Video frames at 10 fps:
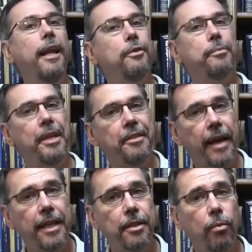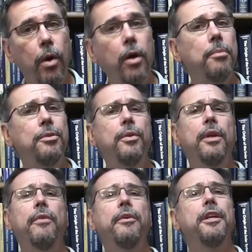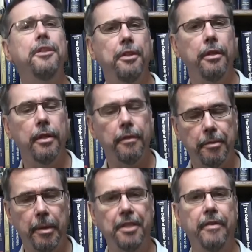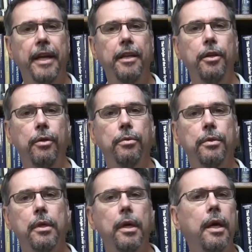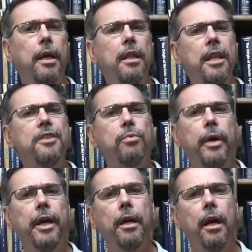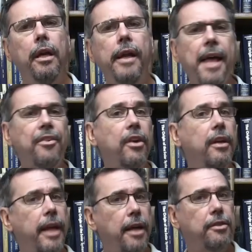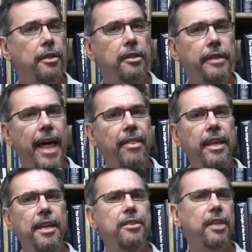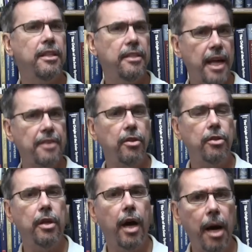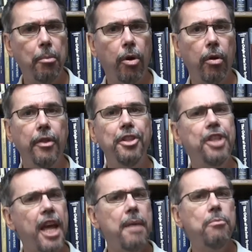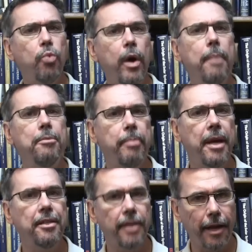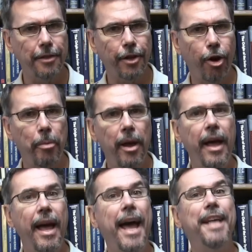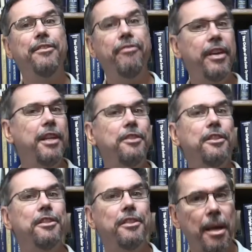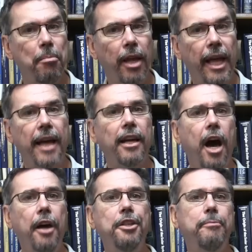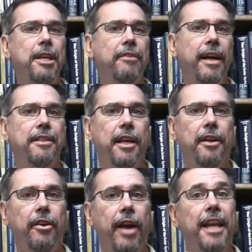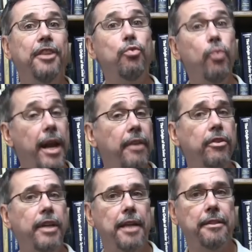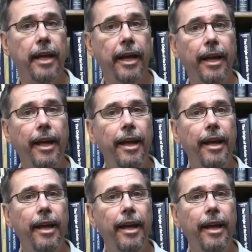Hello, space fans, and welcome to another edition of Space Fan News. This week, NASA announces that the successor to Hubble, the James Webb Space Telescope, has finished assembly at Goddard Space Flight Center and is ready for testing.